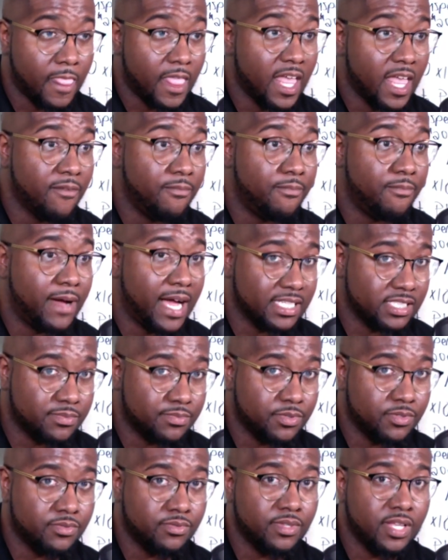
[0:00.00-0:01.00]
If
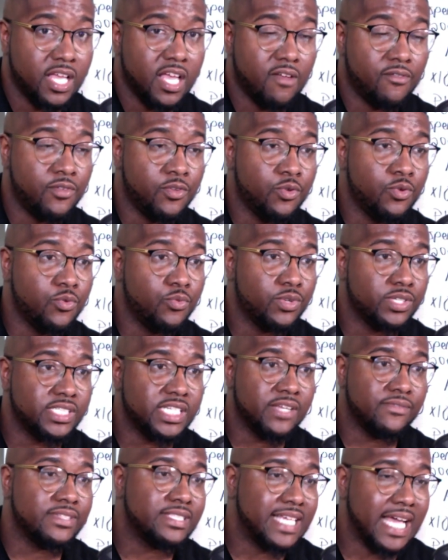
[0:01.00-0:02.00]
possible. If you
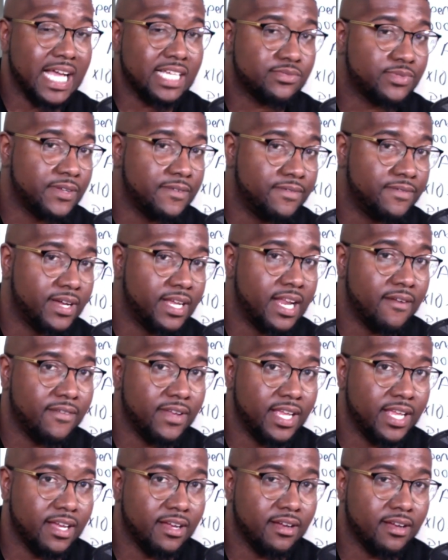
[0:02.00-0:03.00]
receive a tax refund
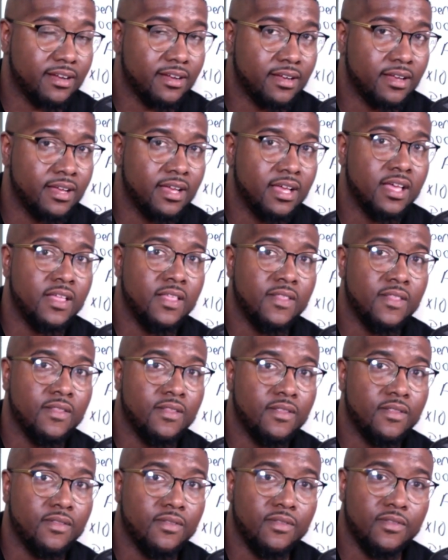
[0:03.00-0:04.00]
every year,
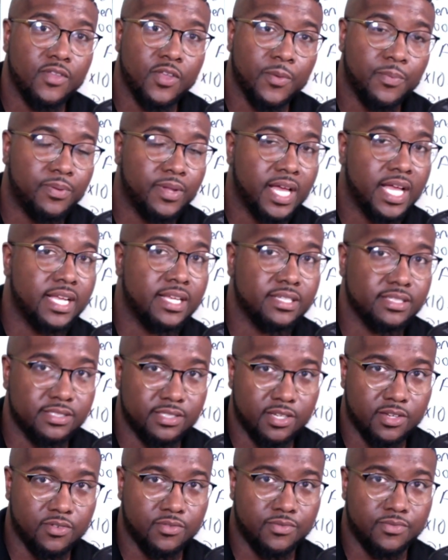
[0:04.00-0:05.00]
you're playing
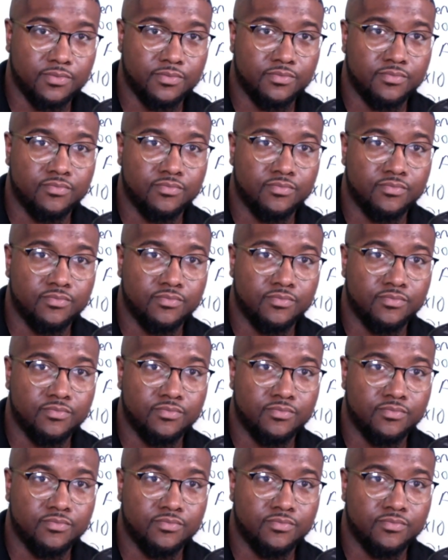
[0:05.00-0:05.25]
yourself.